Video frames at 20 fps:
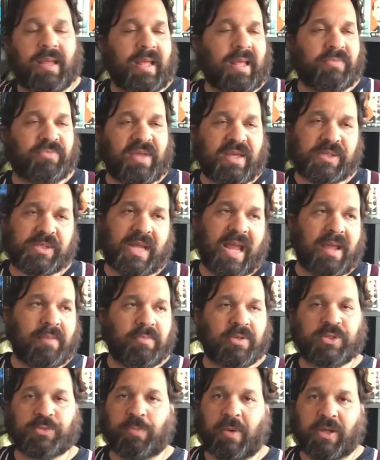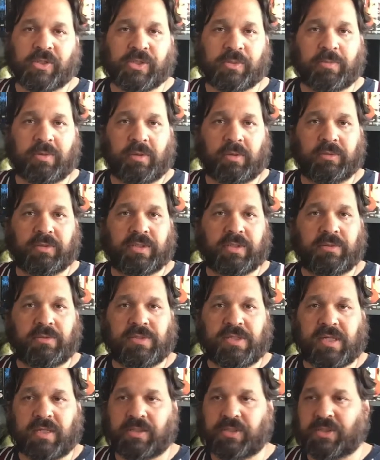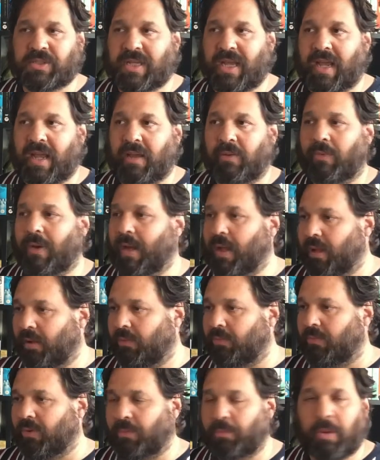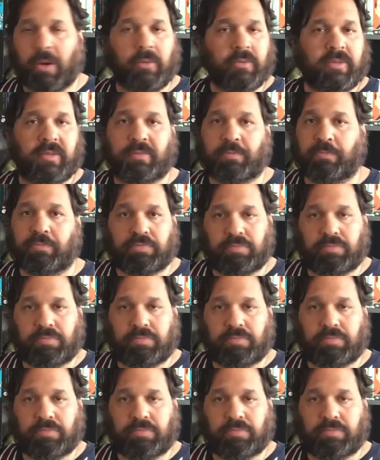In this game, it's possible to just say, well, we're both